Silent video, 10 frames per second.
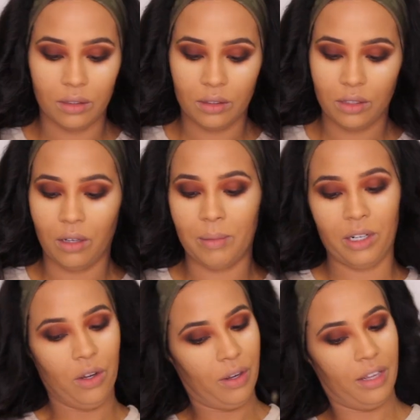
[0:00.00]
So I'm gonna
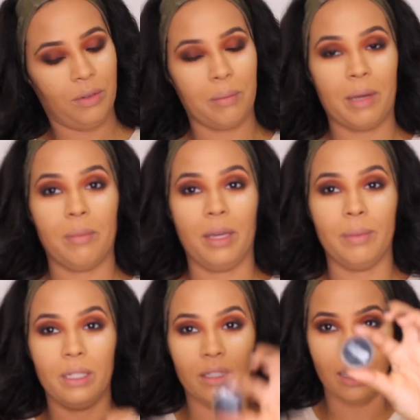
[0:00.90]
go in with my
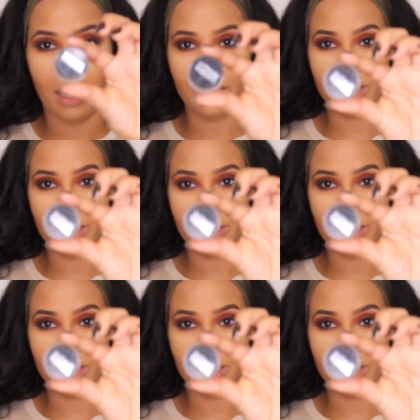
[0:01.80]
Maybelline Eye